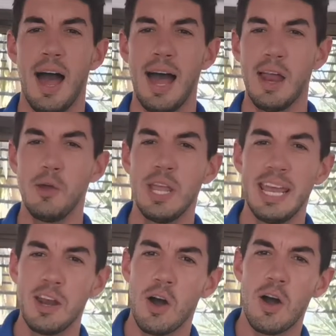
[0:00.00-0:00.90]
Hello
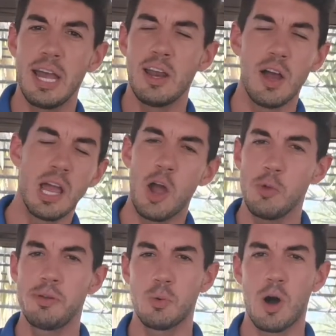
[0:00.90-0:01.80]
Year 9, I
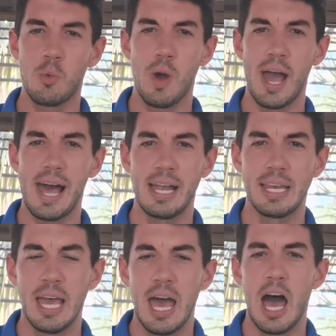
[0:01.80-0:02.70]
hope you are
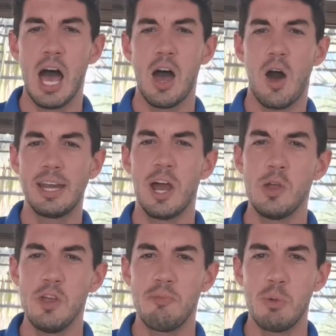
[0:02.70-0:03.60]
well. I know
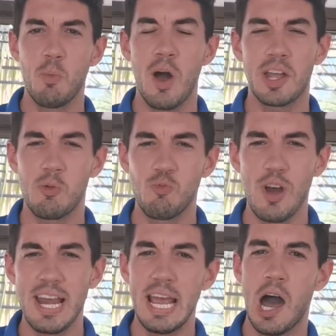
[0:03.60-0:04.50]
you've been working
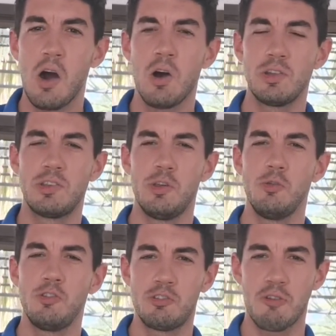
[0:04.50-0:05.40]
really hard
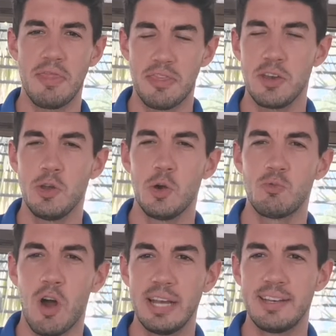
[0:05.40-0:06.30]
to strengthen your
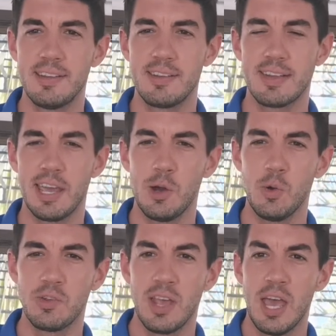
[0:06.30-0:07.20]
writing
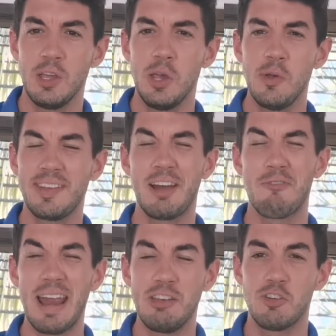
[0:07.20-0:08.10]
skills using a
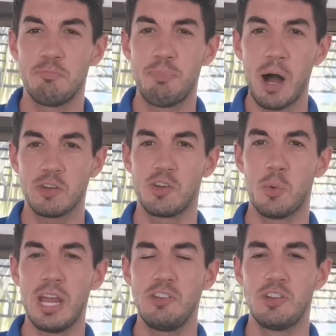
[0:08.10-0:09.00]
range of
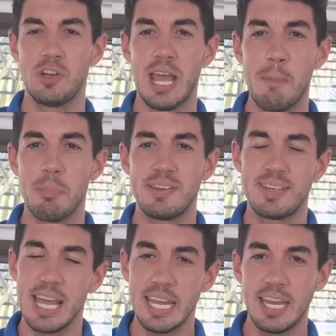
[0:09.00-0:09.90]
punctuation in
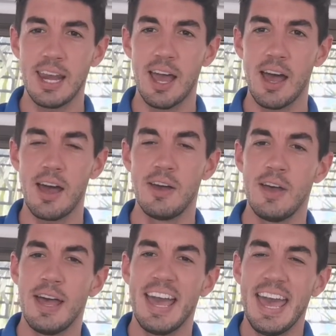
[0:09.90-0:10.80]
particular.
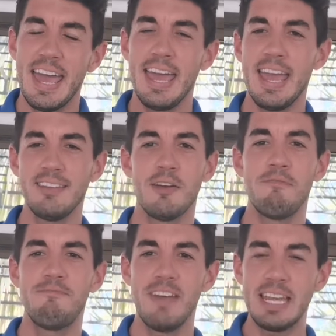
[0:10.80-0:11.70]
Here is
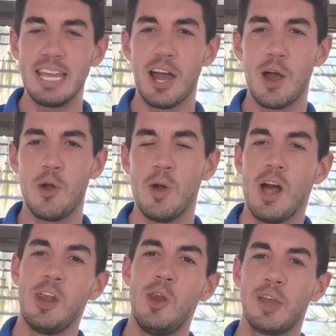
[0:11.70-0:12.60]
a video
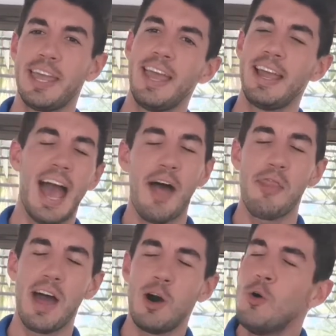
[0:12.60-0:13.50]
looking
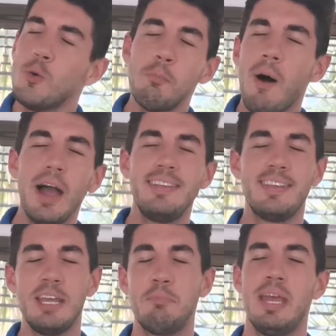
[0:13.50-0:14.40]
at that
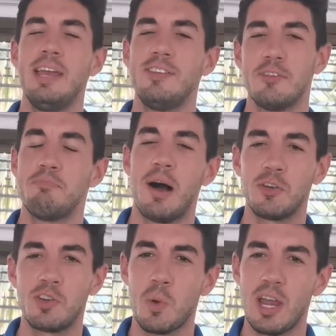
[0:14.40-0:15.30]
almighty piece of
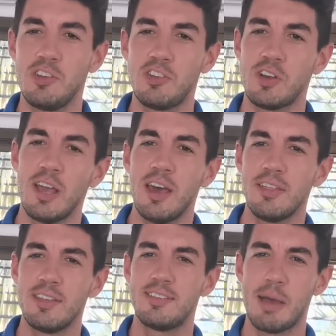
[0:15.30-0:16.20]
punctuation,
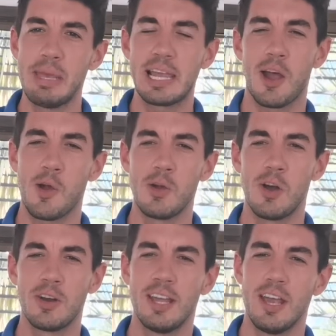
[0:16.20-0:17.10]
the
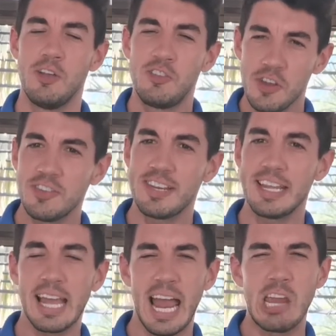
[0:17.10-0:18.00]
semicolon, just
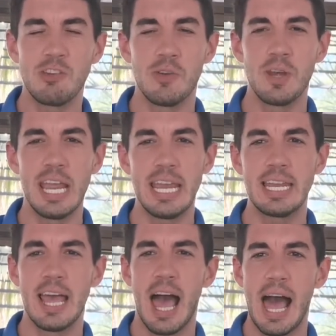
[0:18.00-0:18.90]
in case you
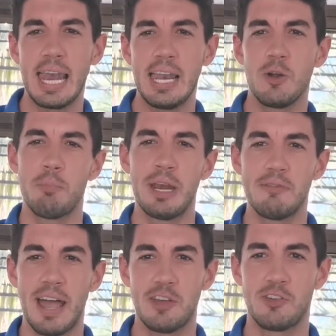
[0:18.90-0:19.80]
need a little bit
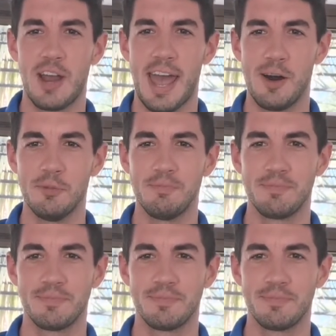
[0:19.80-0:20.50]
of extra help.